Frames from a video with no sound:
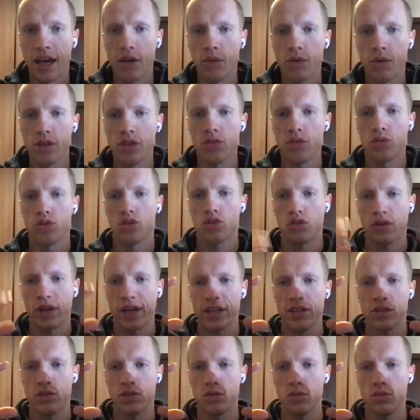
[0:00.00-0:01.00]
want to
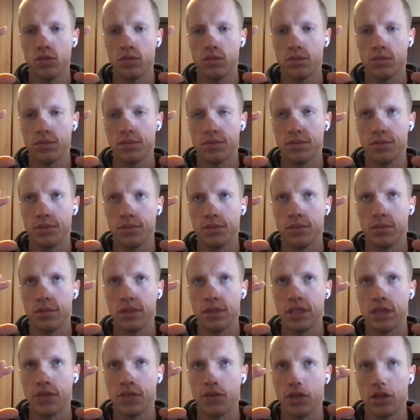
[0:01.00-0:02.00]
try to
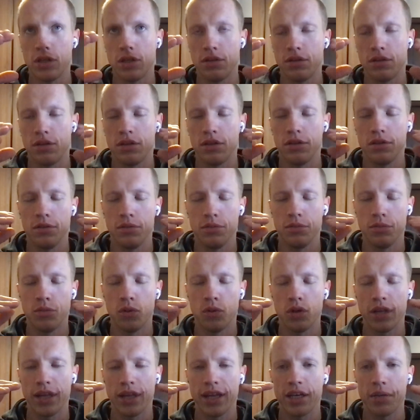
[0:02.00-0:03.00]
give it
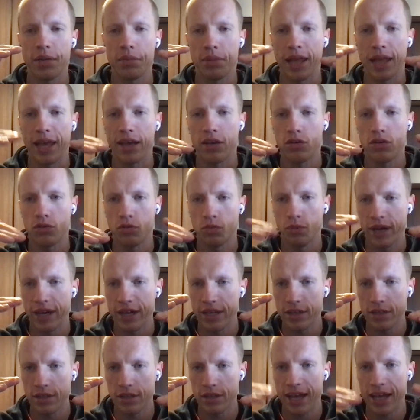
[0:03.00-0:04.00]
more like a black or
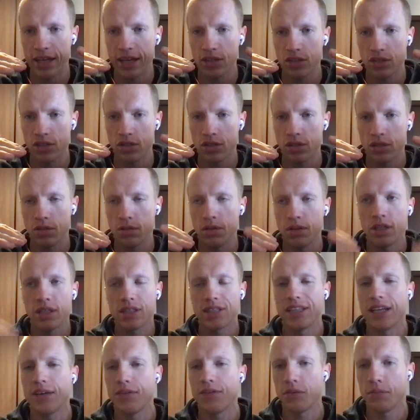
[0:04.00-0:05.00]
white answers.
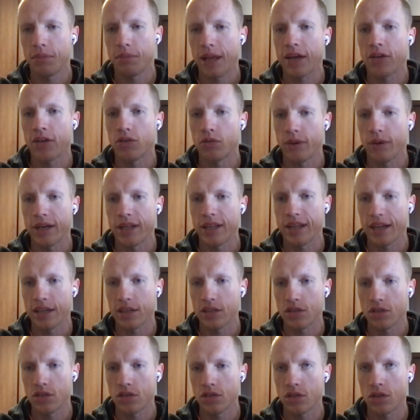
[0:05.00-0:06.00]
It's never black or white
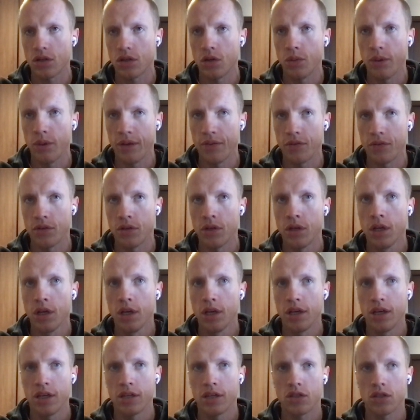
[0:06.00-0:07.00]
answers. However,
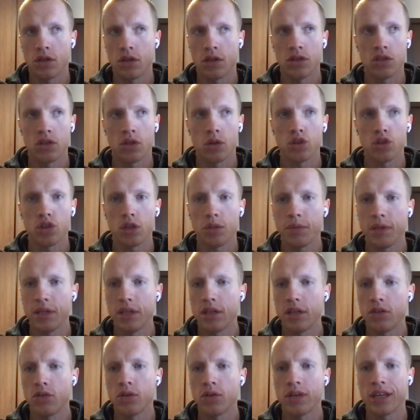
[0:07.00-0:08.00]
it's on social
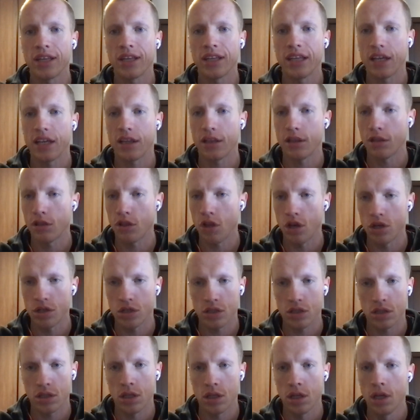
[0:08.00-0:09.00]
media you can get
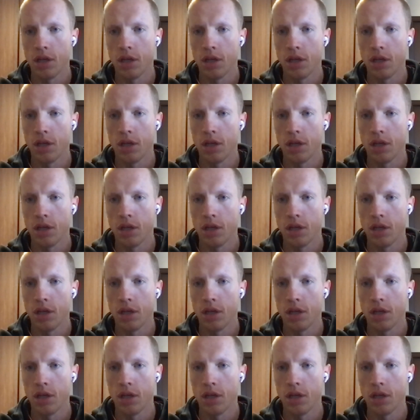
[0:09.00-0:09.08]
lost